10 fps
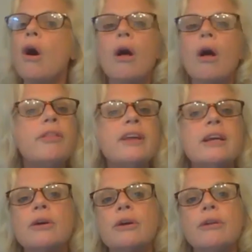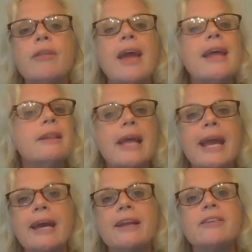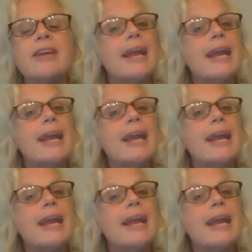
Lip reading: all the earth and land